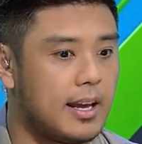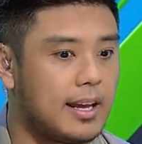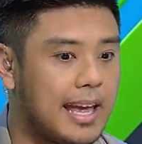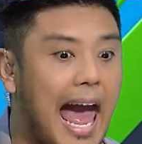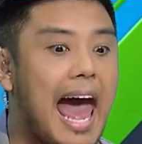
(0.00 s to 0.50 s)

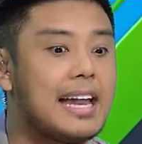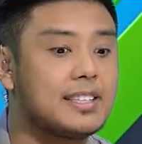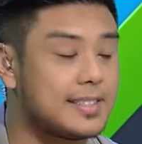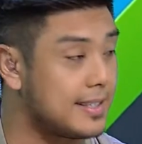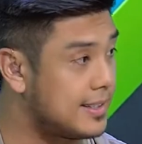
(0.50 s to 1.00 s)
can
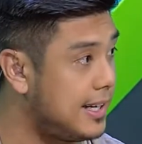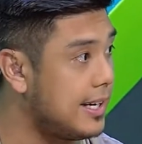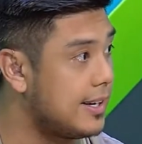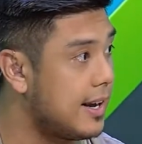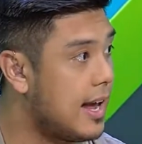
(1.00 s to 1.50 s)

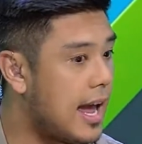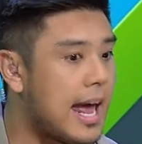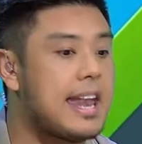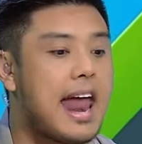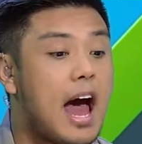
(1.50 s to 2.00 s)
succeed.
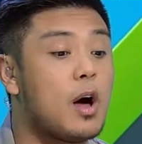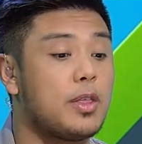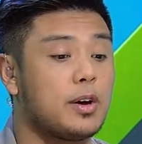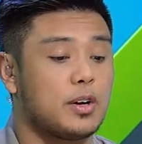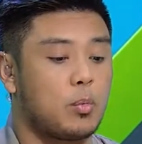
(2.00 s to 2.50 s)
And now
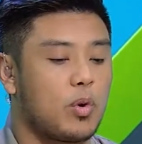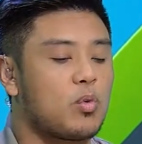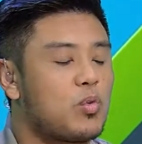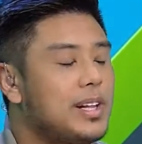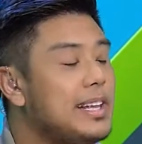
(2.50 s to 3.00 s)
we're really